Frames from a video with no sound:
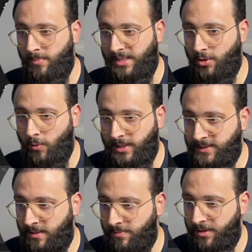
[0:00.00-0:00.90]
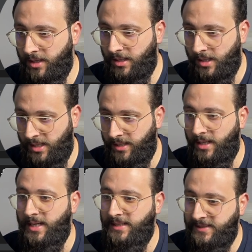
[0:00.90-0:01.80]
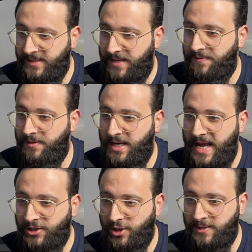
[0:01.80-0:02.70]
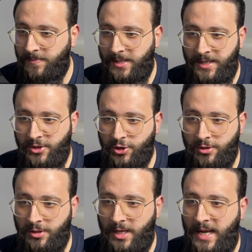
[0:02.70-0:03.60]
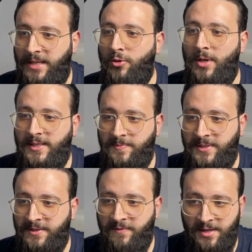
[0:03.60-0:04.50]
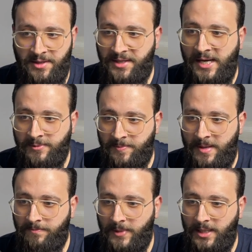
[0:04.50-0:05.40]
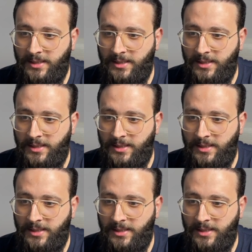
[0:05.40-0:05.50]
by doing something like set cache expiration, and you can specify the time span.